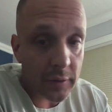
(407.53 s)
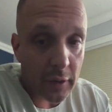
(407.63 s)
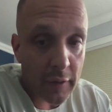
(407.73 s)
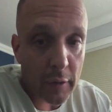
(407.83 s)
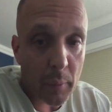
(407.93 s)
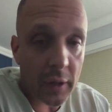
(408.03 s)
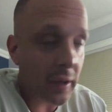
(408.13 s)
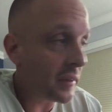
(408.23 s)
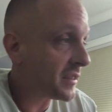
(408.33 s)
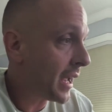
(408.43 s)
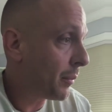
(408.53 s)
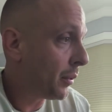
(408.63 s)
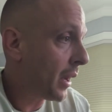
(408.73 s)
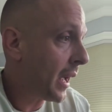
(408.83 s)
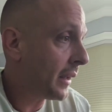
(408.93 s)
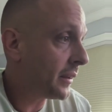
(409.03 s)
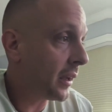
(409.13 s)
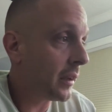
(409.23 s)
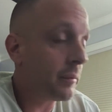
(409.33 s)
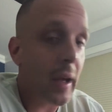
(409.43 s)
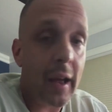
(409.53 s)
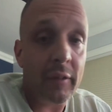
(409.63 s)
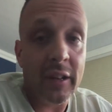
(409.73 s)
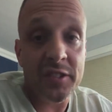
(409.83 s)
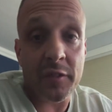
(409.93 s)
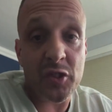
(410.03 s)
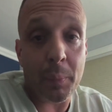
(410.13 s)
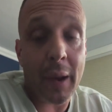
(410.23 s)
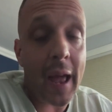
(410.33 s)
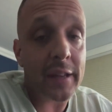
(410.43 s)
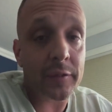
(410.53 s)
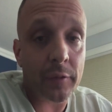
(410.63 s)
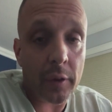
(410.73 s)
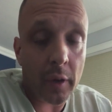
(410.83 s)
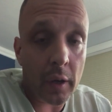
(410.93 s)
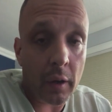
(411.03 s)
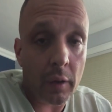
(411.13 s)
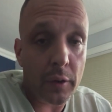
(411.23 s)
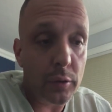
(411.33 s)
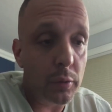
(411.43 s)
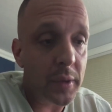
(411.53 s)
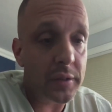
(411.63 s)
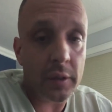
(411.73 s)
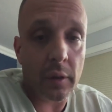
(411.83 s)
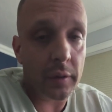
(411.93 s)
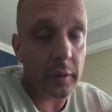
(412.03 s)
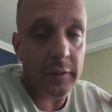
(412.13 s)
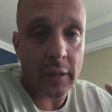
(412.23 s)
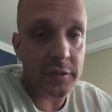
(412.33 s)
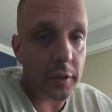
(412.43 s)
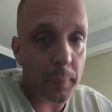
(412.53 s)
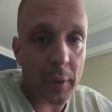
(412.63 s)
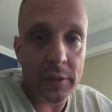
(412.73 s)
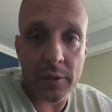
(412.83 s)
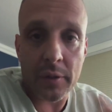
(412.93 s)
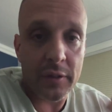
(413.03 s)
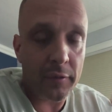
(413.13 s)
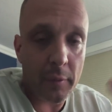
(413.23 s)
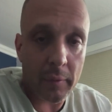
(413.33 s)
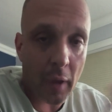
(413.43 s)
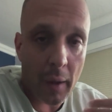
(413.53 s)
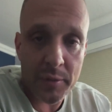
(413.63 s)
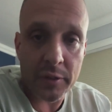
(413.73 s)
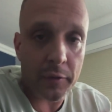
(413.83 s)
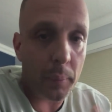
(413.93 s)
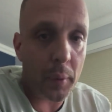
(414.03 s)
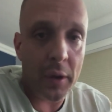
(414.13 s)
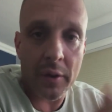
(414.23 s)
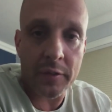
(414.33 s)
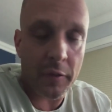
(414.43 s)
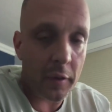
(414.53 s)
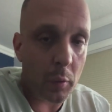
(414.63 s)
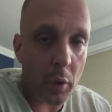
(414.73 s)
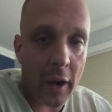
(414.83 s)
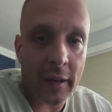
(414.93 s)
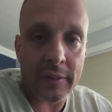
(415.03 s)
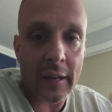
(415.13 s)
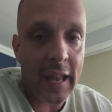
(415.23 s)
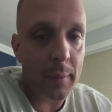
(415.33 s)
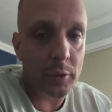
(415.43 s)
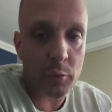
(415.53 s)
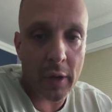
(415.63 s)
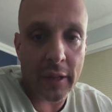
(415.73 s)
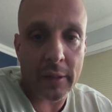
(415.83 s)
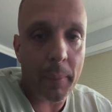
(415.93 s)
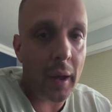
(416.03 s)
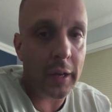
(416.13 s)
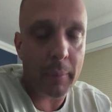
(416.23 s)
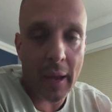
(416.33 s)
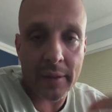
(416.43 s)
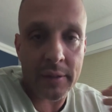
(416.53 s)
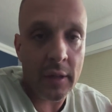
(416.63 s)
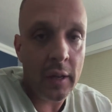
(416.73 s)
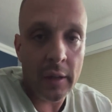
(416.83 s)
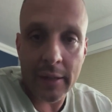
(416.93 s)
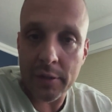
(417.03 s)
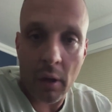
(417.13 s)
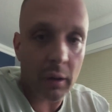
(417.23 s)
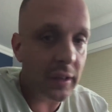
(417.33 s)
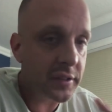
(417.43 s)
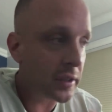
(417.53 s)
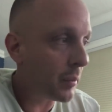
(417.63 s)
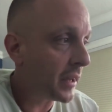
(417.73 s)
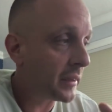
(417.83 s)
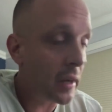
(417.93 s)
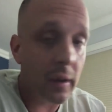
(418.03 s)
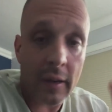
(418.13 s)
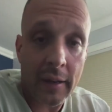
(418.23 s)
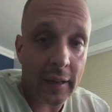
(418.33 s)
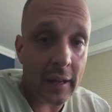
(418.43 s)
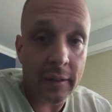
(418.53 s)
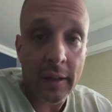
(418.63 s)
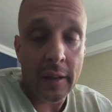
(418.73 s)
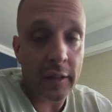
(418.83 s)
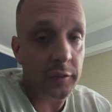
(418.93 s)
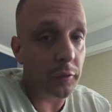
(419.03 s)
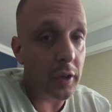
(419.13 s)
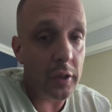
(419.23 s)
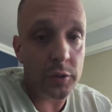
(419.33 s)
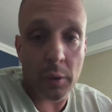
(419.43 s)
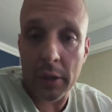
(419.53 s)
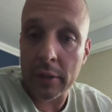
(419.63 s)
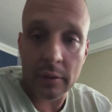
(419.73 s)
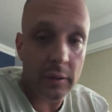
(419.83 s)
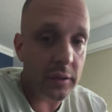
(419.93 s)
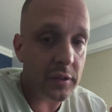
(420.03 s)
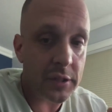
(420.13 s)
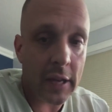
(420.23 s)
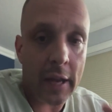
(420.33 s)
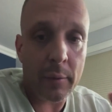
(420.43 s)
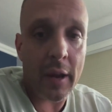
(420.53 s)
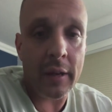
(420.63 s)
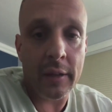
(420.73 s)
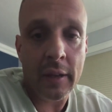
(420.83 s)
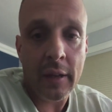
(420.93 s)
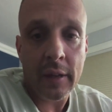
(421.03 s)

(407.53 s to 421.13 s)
you're leaving money on the table. And I have a list of supplies for all the newbies, down to the printer, different options for printers, where I get the labels, where I get the poly bags. It's all listed right there. And again, it's free to join. You can just slide right in.